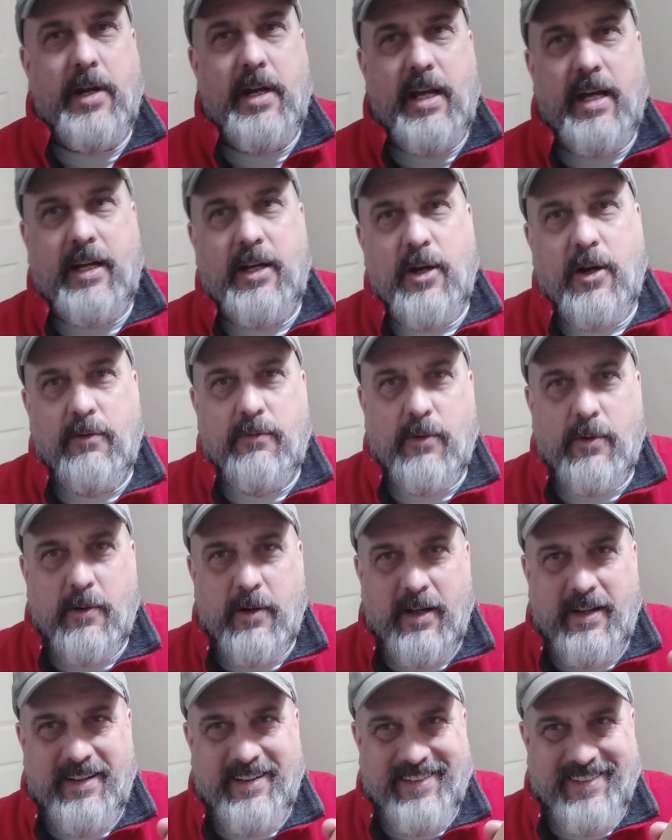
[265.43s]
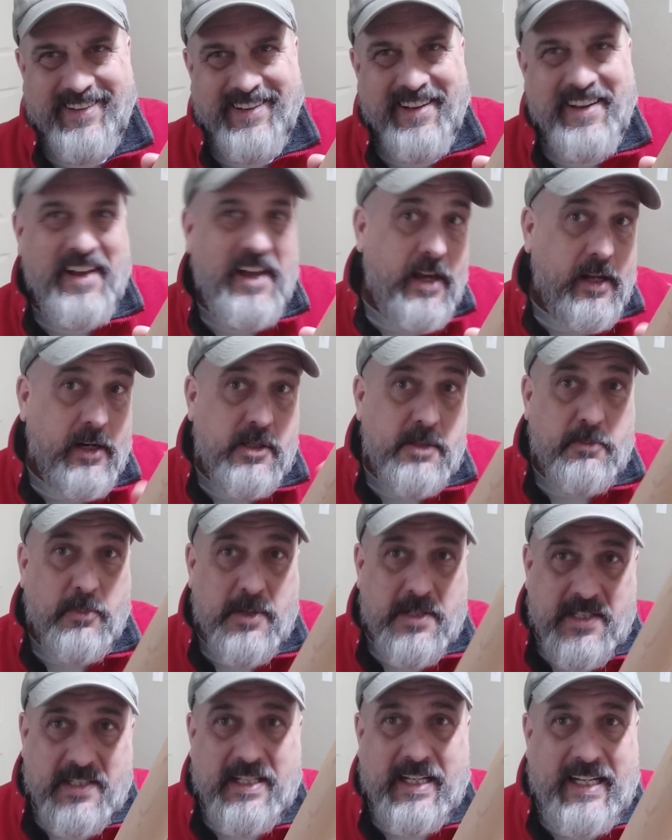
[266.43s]
the neck over and it's
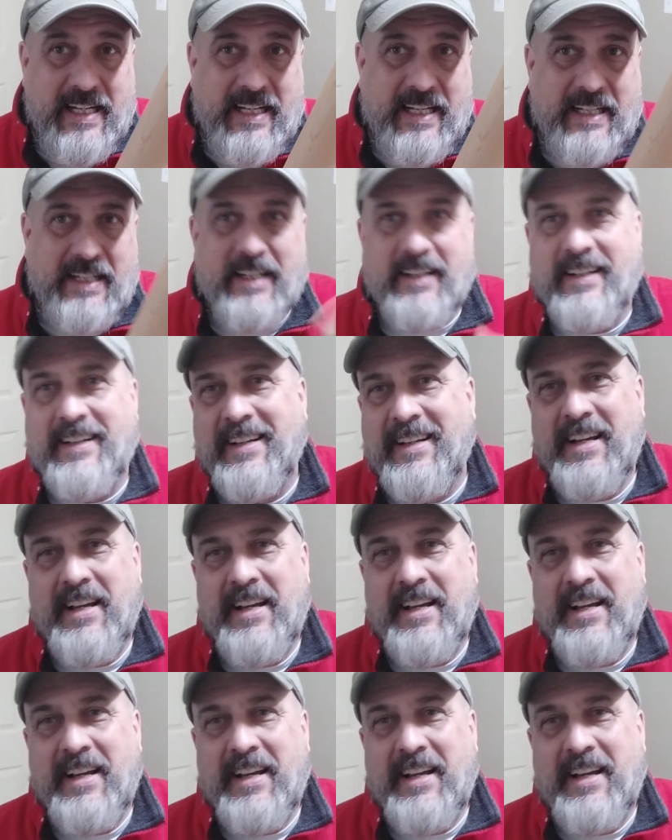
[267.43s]
pristine.